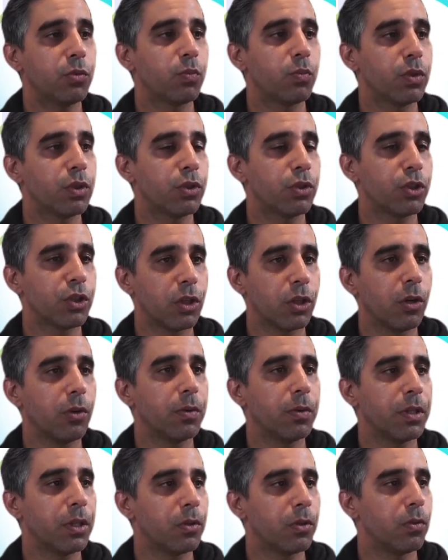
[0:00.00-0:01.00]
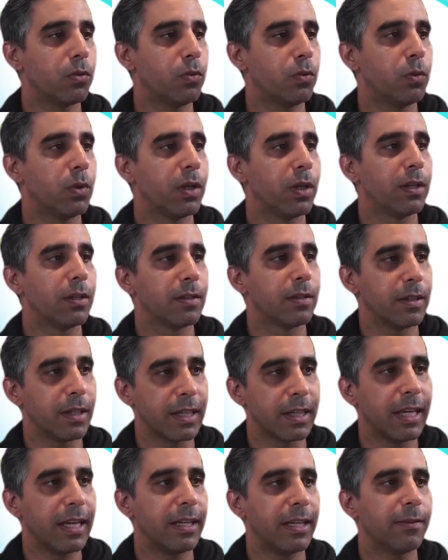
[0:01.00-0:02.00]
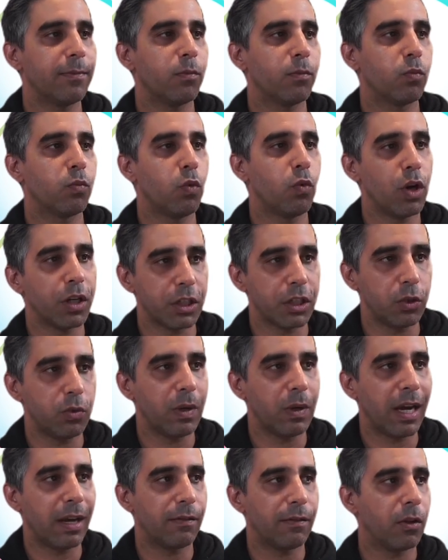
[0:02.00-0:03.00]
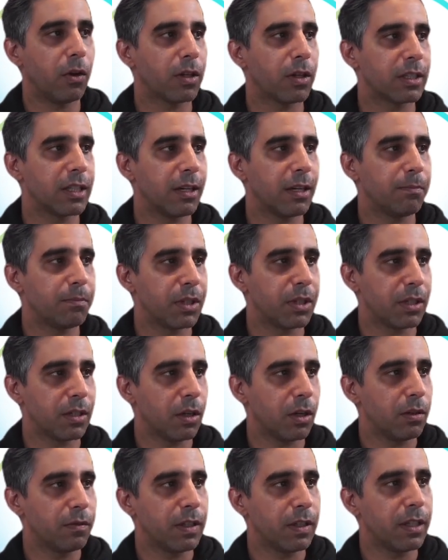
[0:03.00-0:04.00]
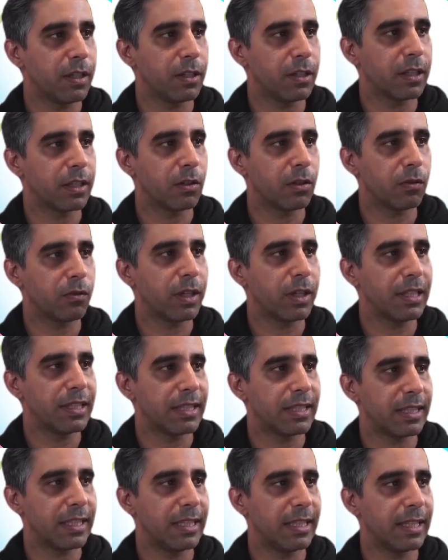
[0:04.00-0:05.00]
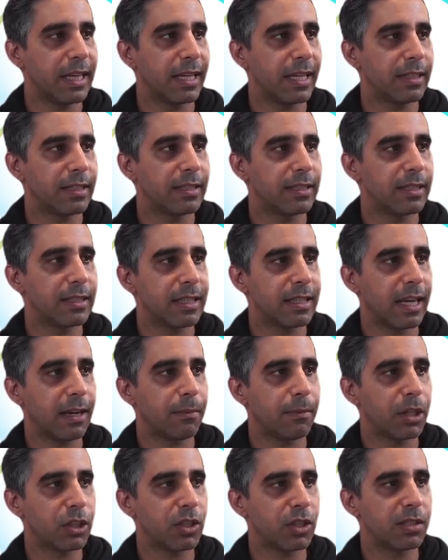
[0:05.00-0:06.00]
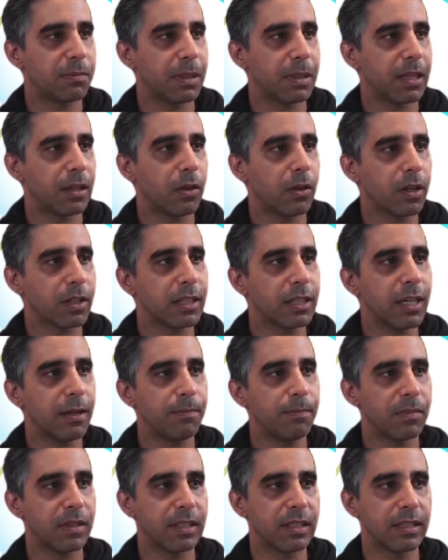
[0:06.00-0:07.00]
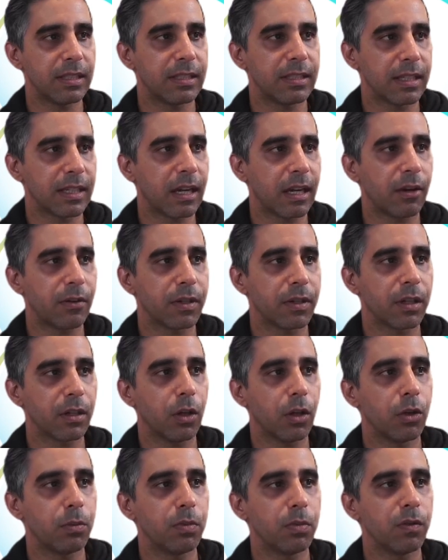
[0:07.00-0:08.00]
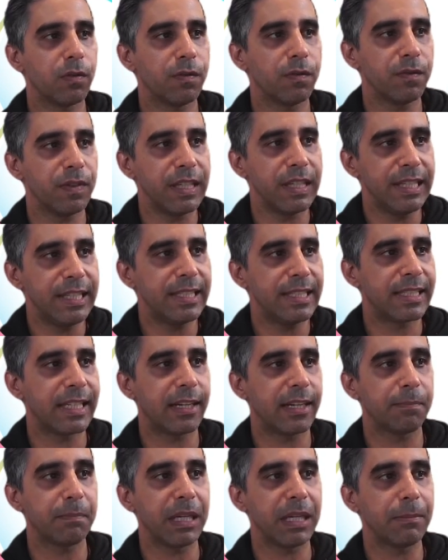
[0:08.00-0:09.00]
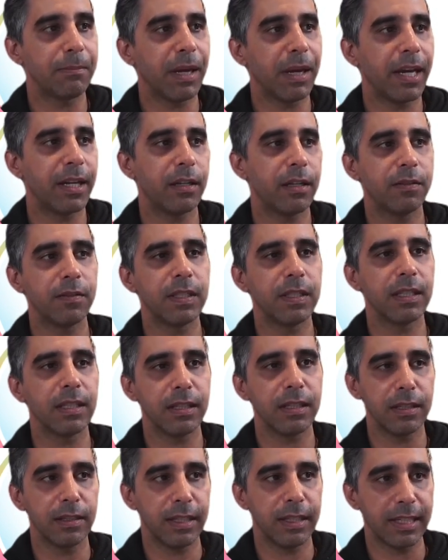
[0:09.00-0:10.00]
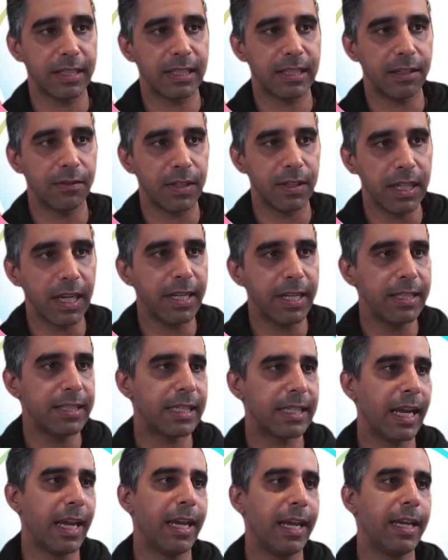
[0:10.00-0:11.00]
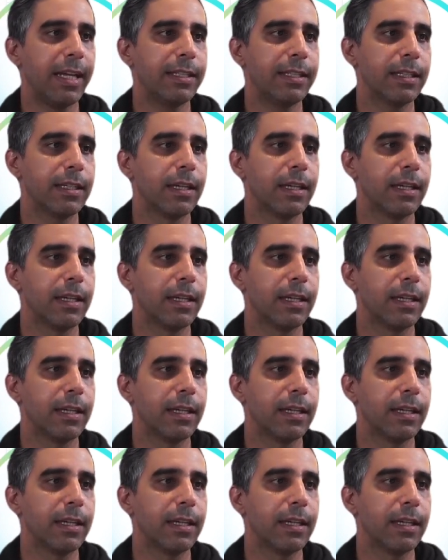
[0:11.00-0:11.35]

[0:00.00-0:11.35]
will show you, again, what you have locked up. But over here, you can already see that this is how much has been locked up. This is the current global fees that are being paid over the next 7 days. And